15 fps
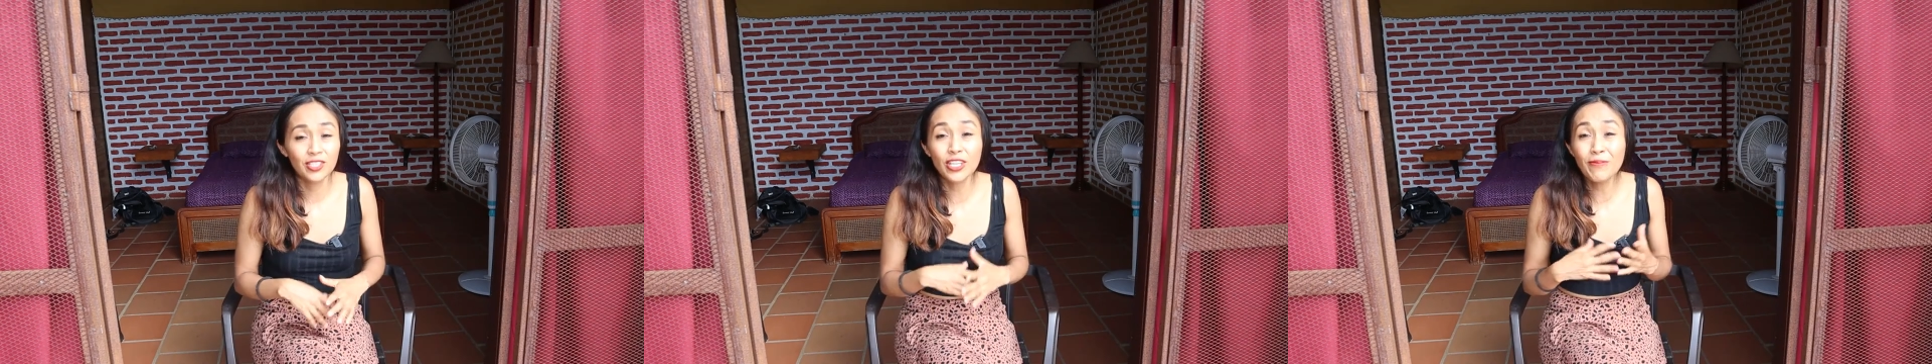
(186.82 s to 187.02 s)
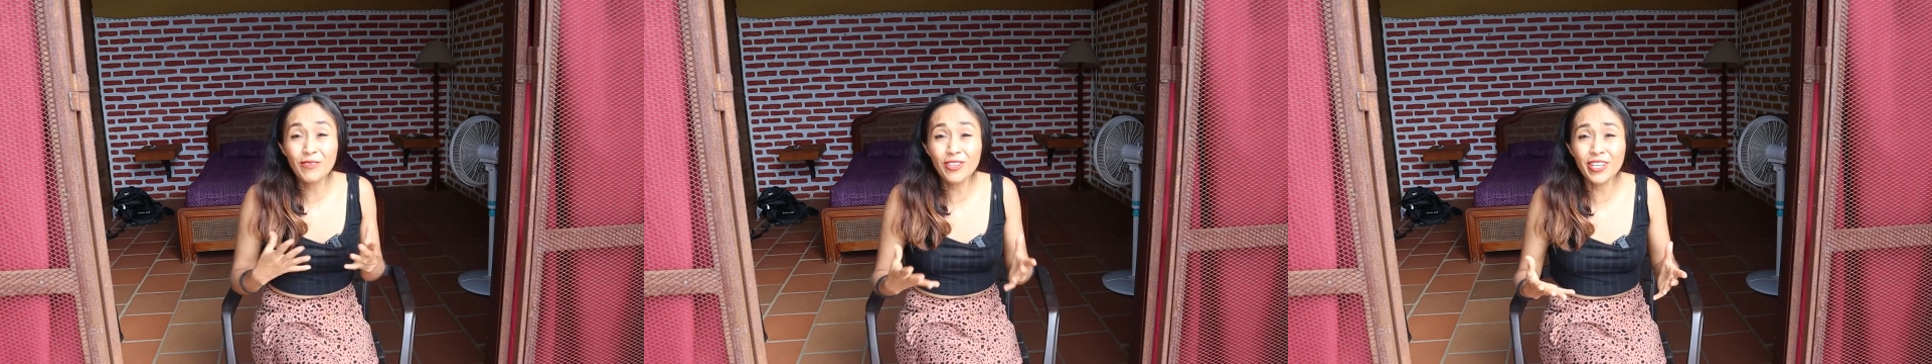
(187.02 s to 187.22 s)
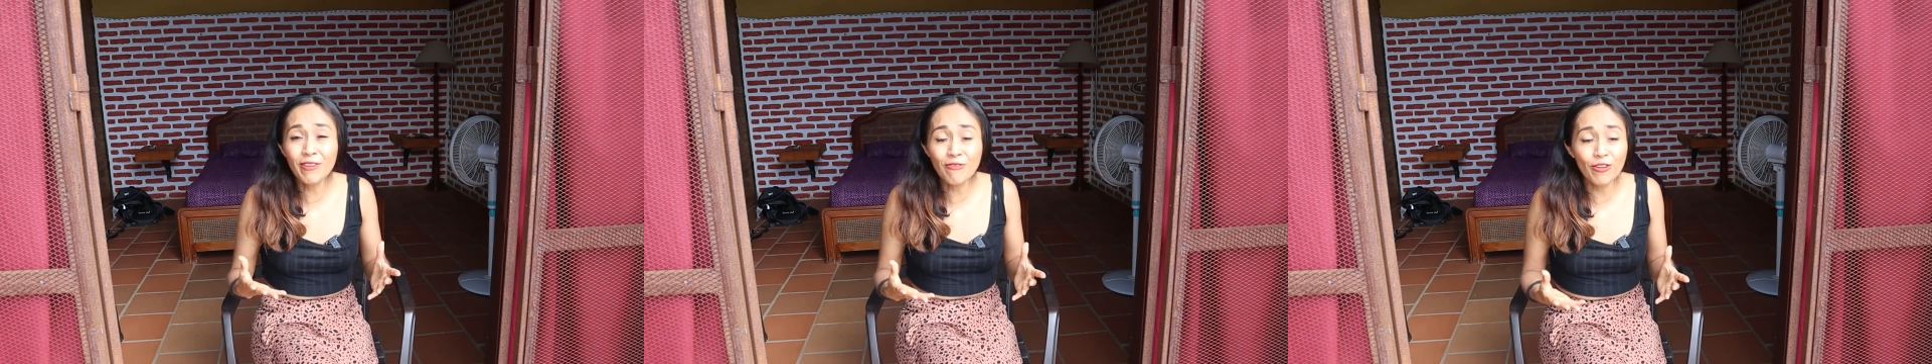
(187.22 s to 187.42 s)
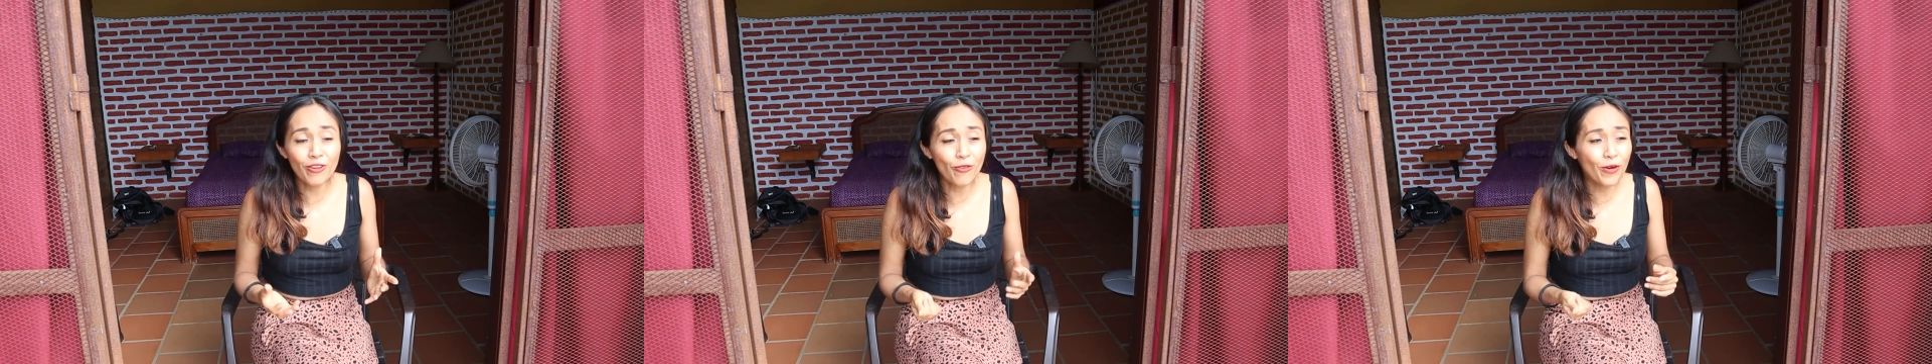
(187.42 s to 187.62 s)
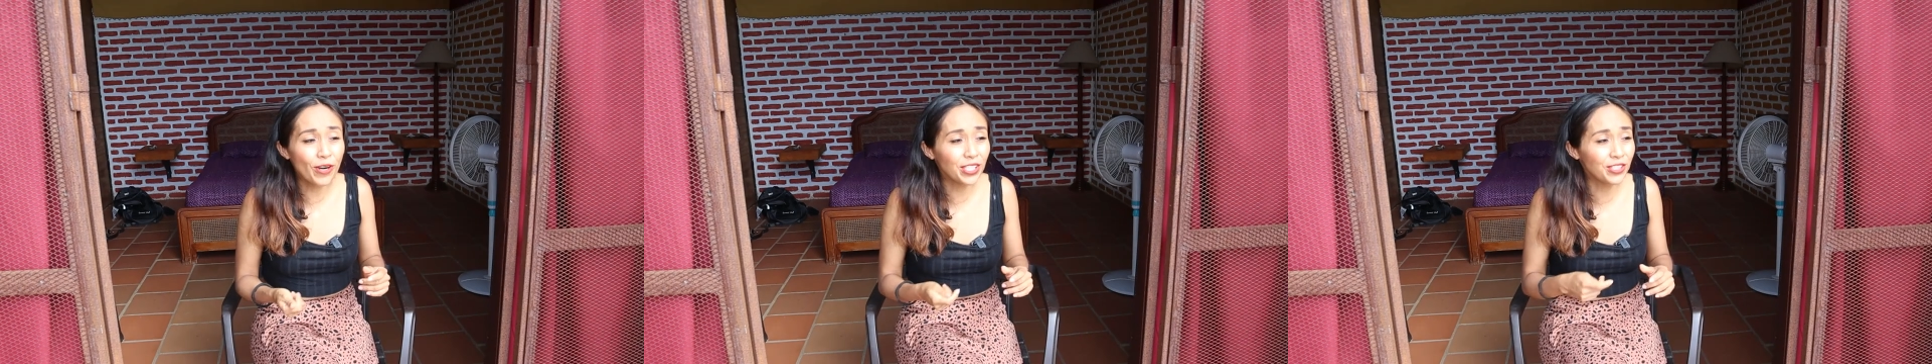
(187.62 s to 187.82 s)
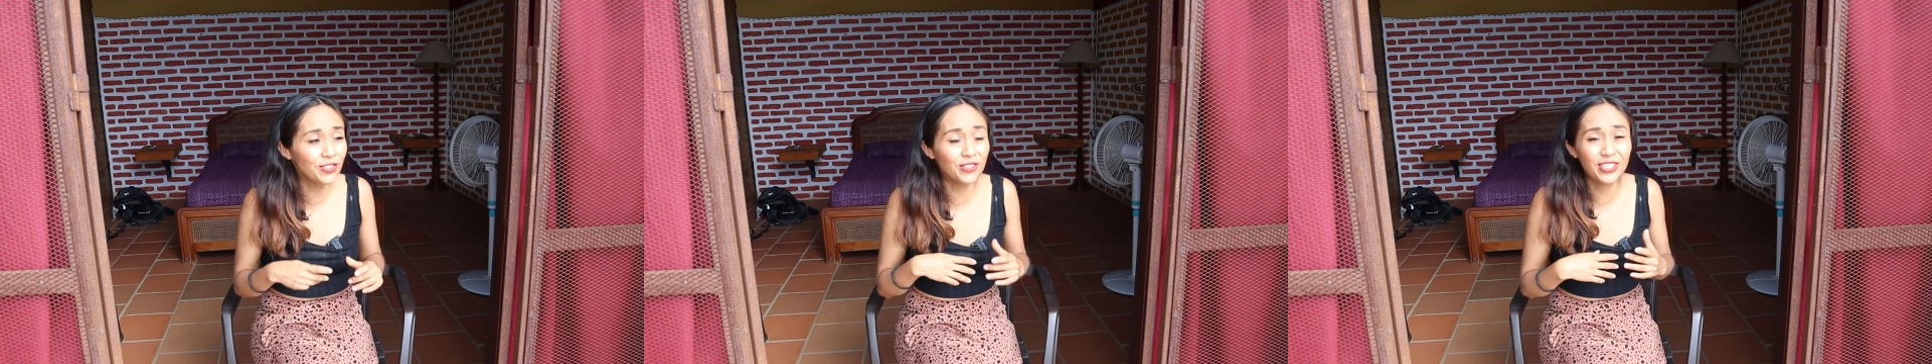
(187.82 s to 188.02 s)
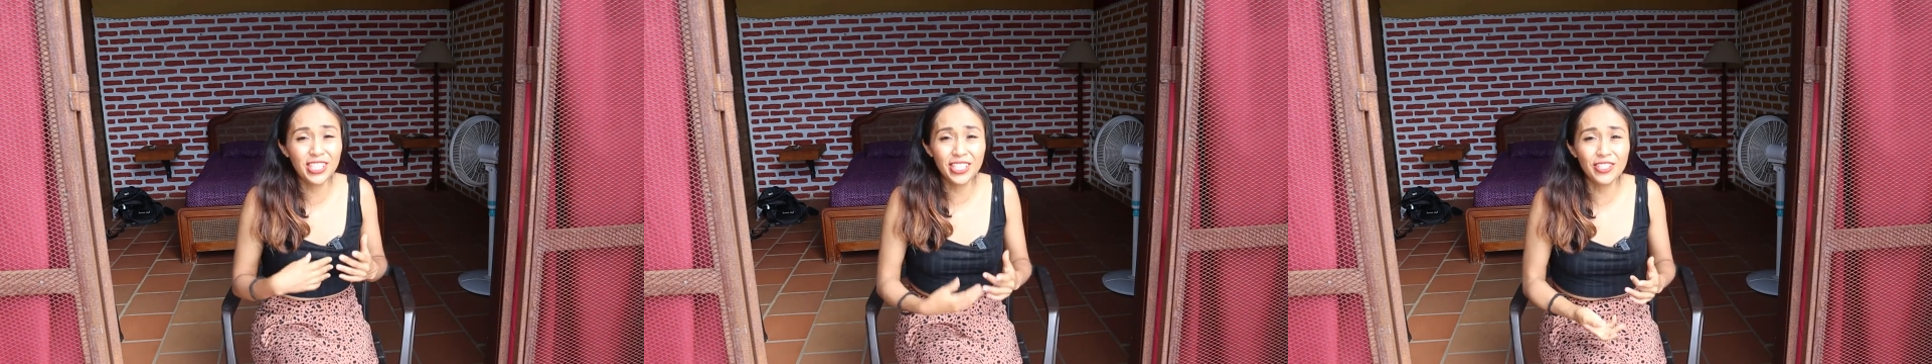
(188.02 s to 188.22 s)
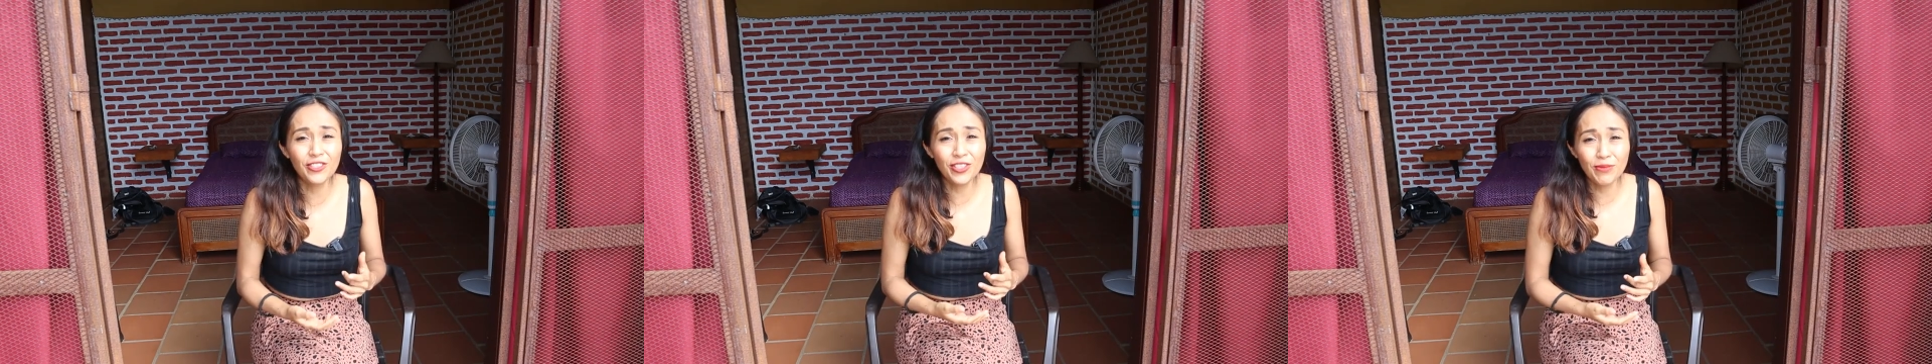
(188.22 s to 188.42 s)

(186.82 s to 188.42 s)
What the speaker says: So I'm looking forward to seeing you